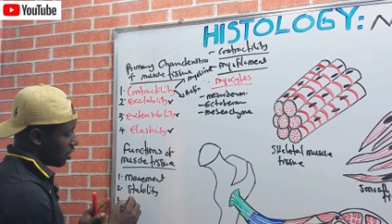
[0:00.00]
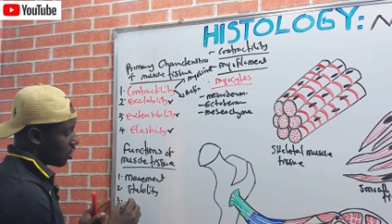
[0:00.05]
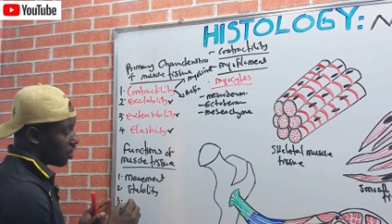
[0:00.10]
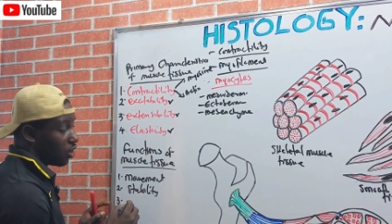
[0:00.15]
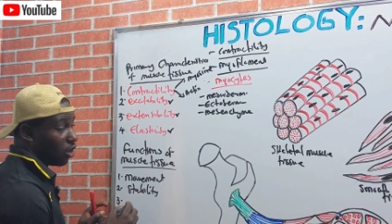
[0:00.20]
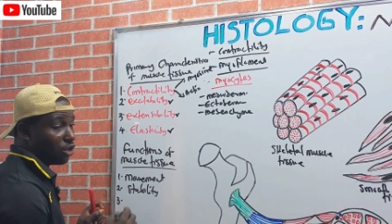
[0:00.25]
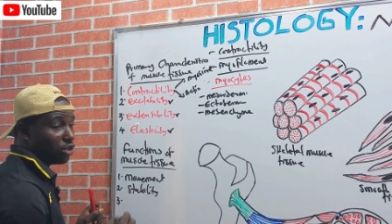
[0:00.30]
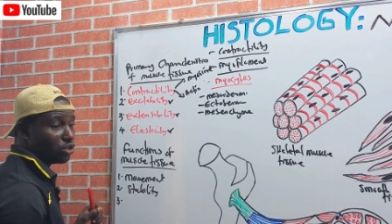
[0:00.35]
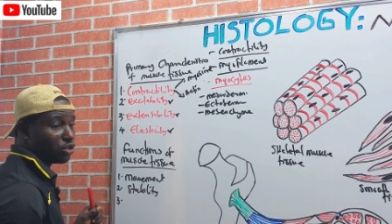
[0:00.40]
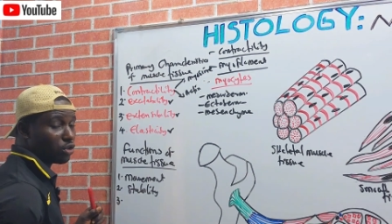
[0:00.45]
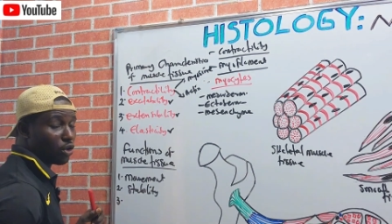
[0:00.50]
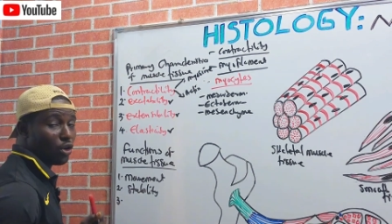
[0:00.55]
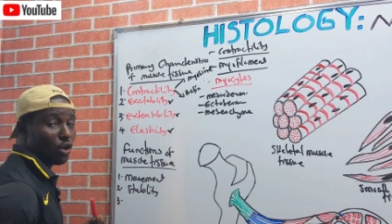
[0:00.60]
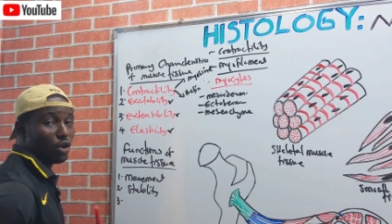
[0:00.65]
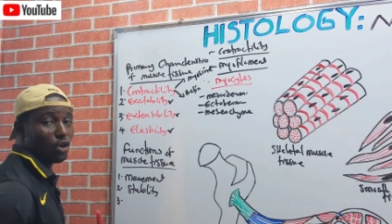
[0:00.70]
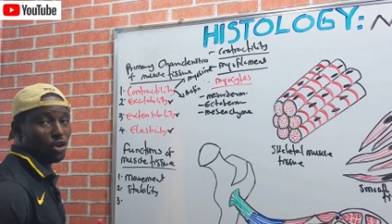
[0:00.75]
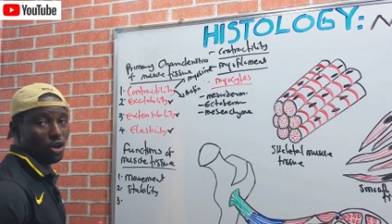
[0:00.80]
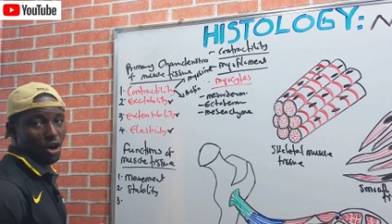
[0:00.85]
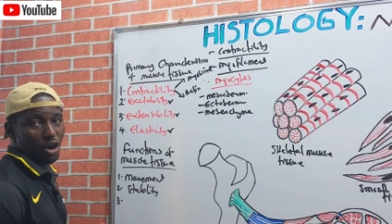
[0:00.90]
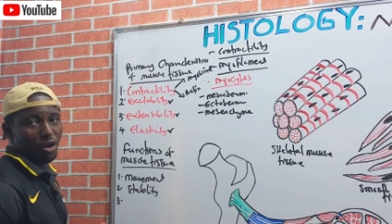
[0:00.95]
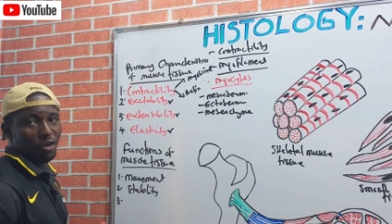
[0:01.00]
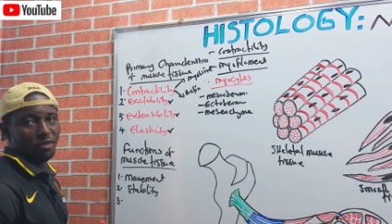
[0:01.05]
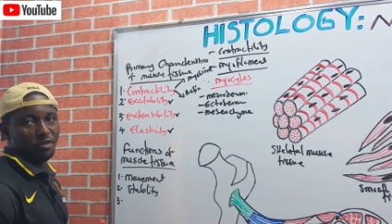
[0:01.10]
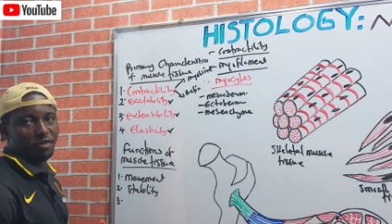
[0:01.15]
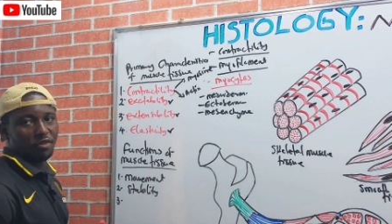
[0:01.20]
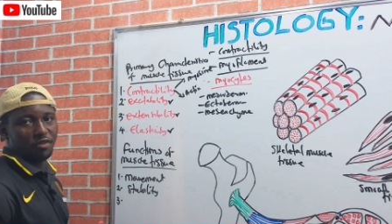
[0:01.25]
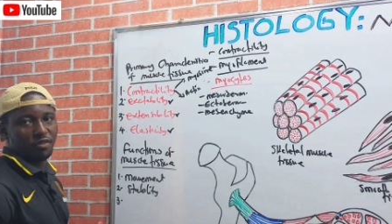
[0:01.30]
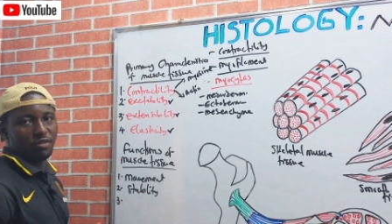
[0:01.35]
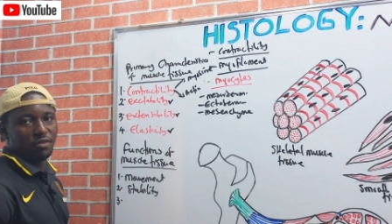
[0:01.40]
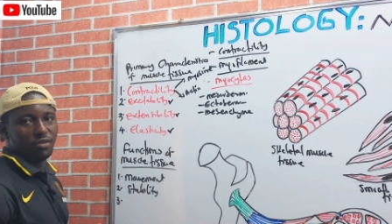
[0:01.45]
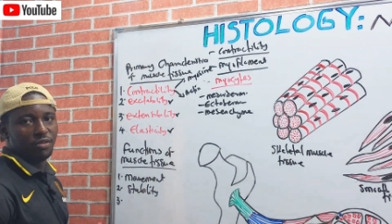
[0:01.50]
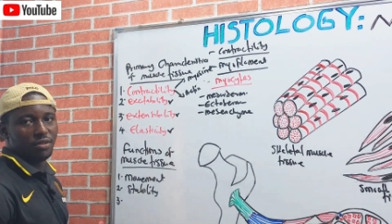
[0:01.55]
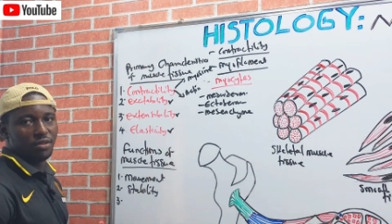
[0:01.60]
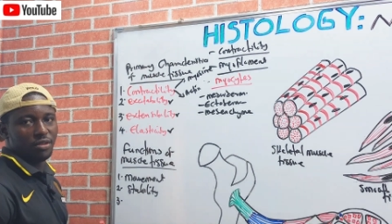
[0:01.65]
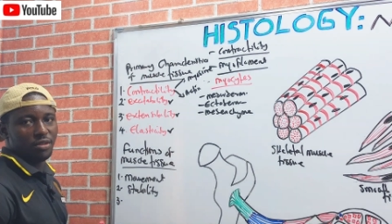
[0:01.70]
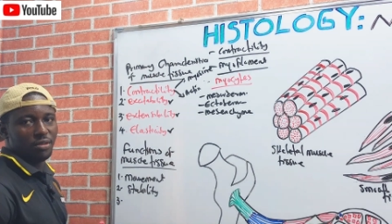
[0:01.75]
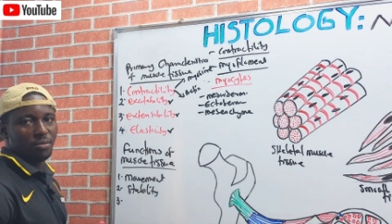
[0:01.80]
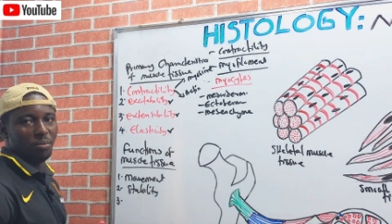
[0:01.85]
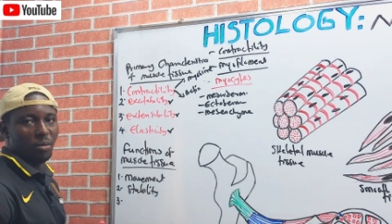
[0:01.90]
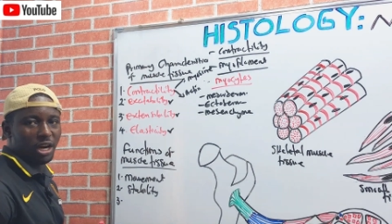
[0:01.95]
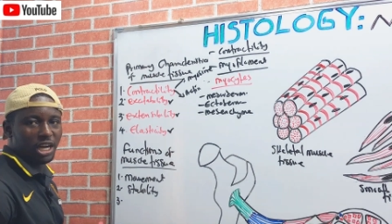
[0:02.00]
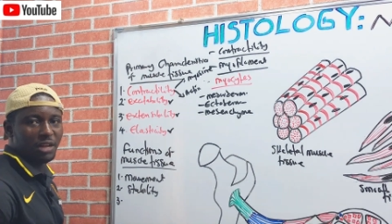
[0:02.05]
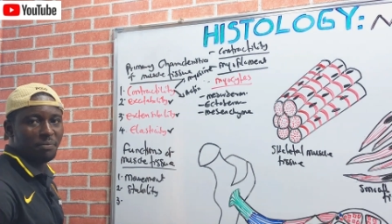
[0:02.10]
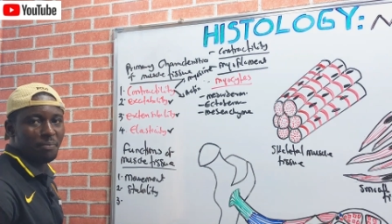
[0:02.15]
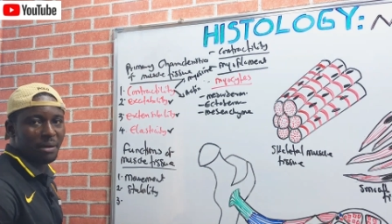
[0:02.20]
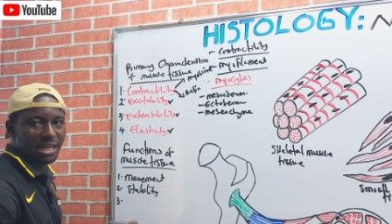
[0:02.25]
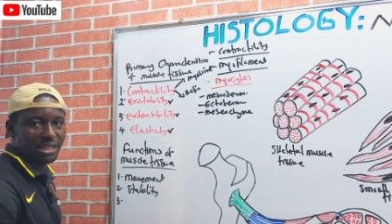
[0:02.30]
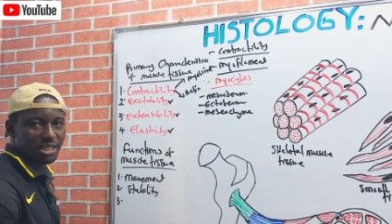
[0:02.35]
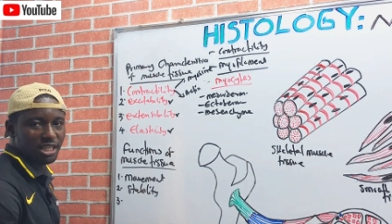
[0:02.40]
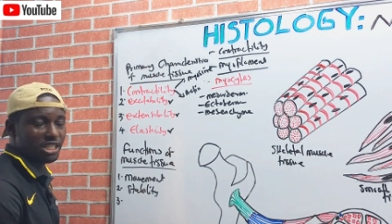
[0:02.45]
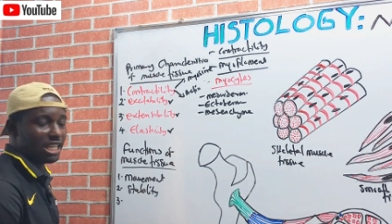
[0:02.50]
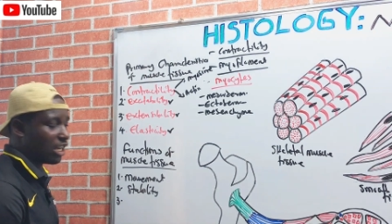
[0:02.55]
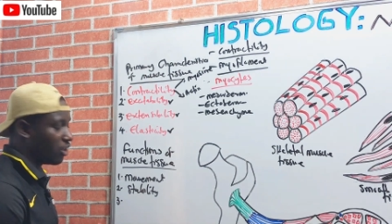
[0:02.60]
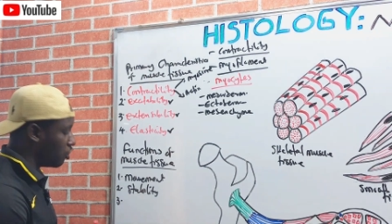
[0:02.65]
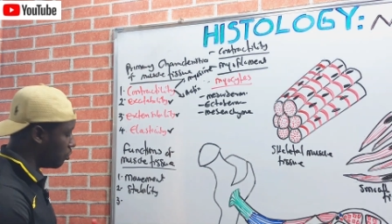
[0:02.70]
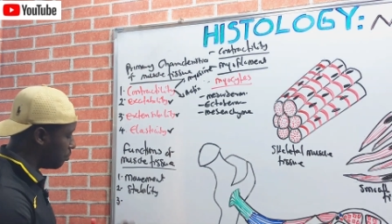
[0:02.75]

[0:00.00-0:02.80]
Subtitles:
control of body passage and